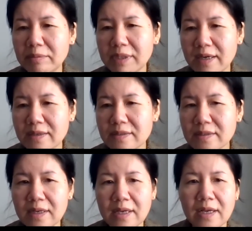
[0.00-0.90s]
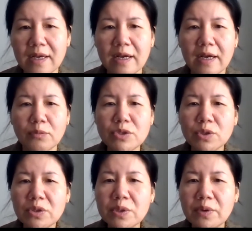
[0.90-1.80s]
peptides, which
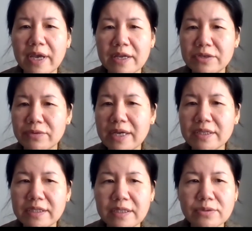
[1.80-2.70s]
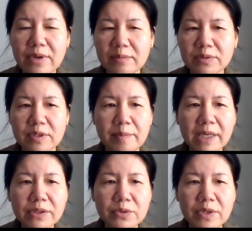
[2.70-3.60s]
also can directly disrupt the
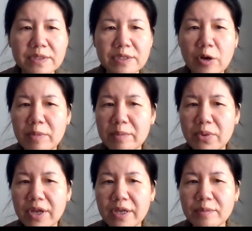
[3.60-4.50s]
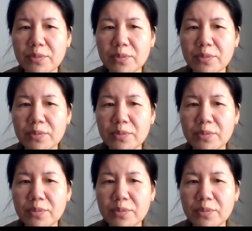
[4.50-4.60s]
bacterial cell membrane,